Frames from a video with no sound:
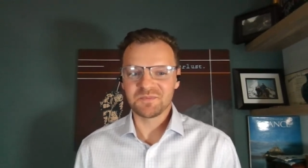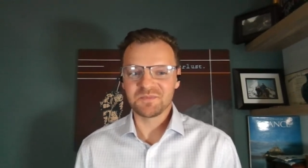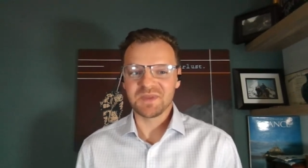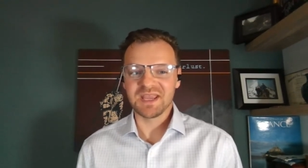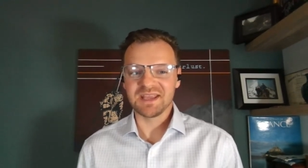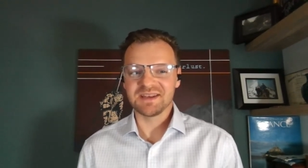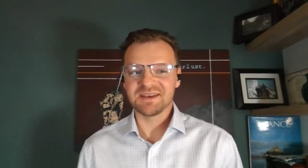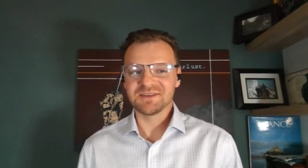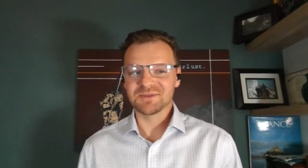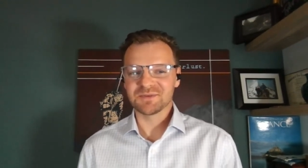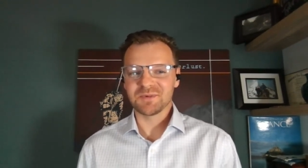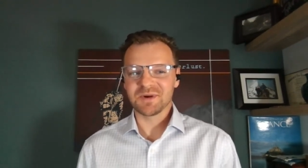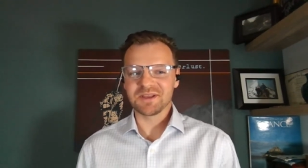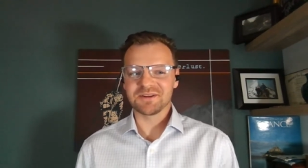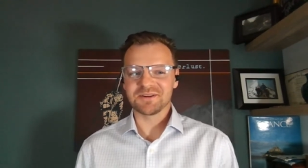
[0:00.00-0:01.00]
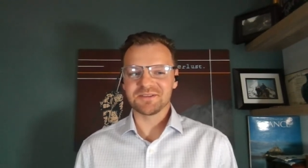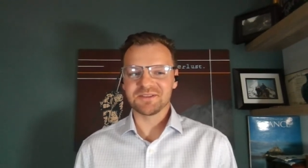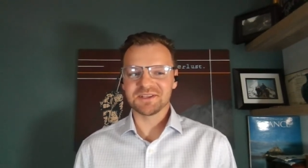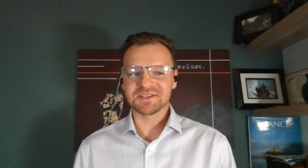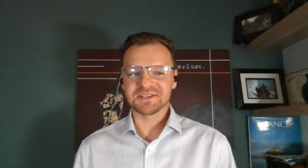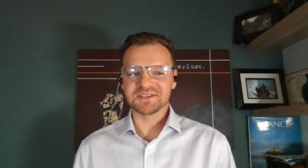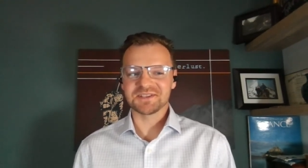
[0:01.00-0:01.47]
pinned whether
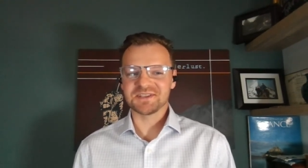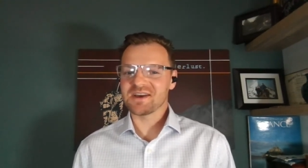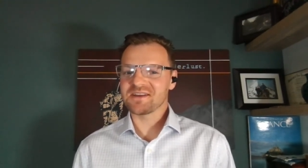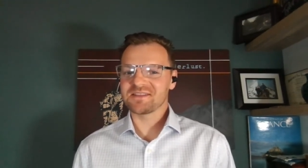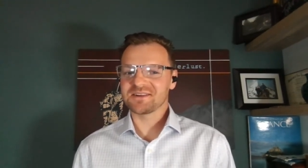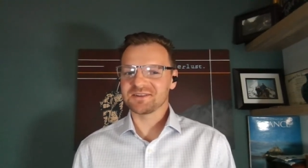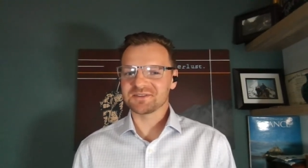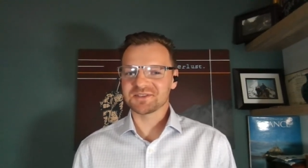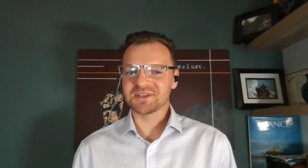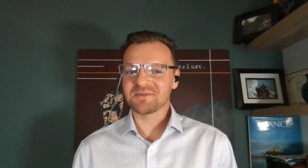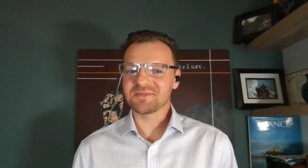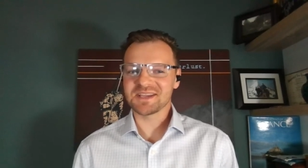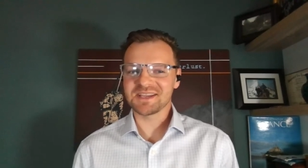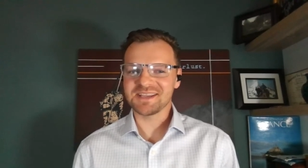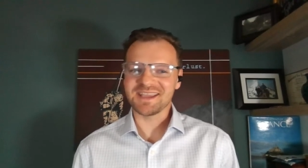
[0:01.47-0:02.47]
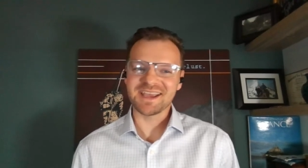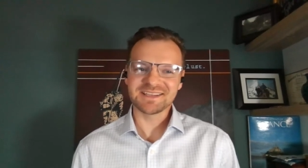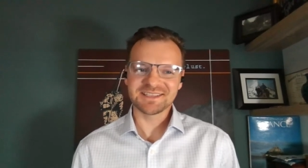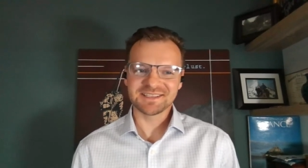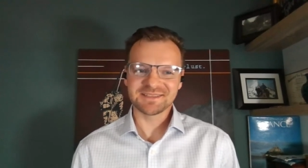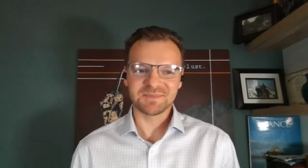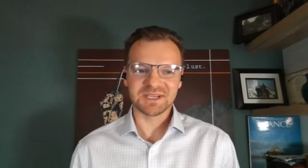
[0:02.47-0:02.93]
this is nothing or something
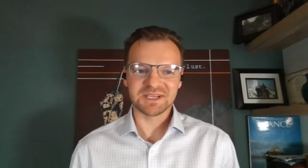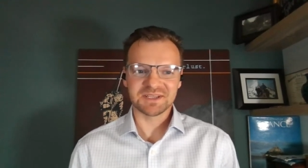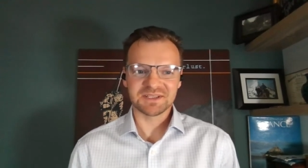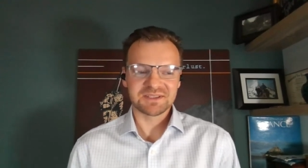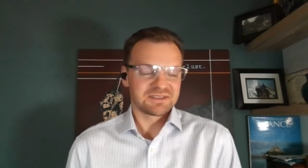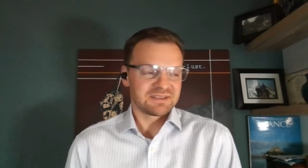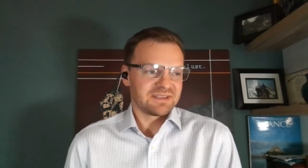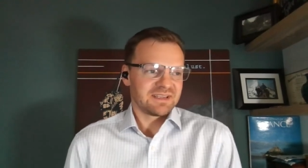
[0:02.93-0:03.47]
yet because,